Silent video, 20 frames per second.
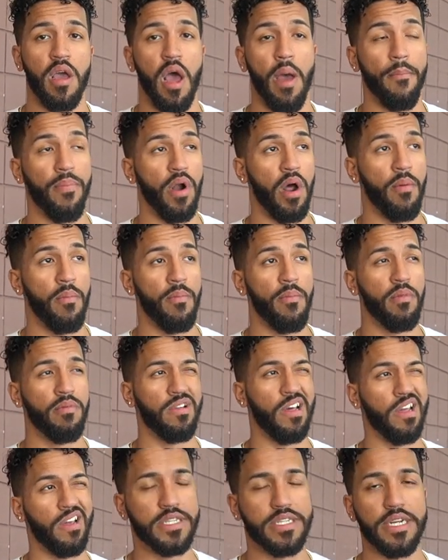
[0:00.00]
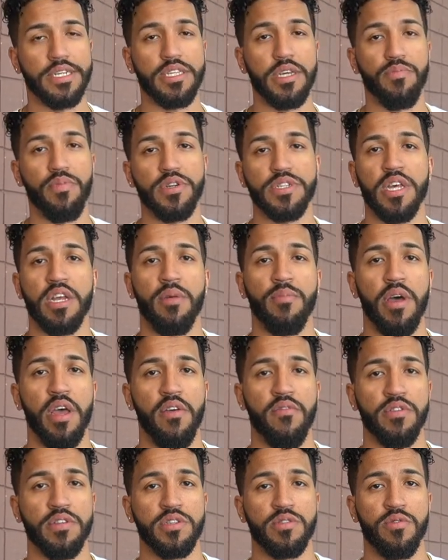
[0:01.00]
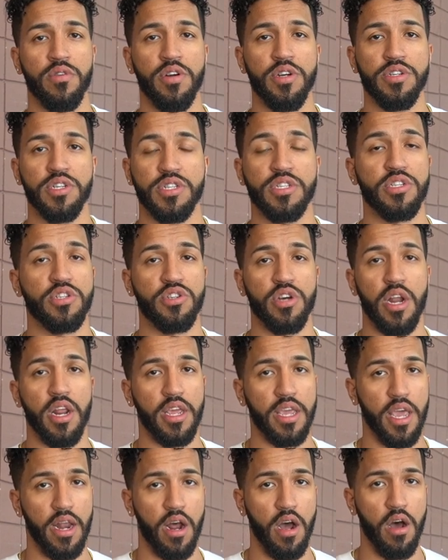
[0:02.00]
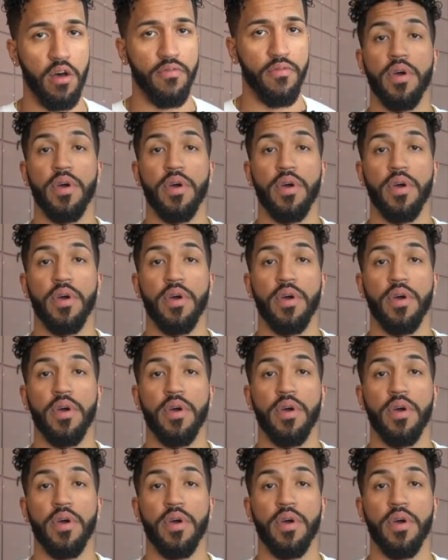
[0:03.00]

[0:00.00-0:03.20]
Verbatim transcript: I brought like 60% of my inventory just to try to get off.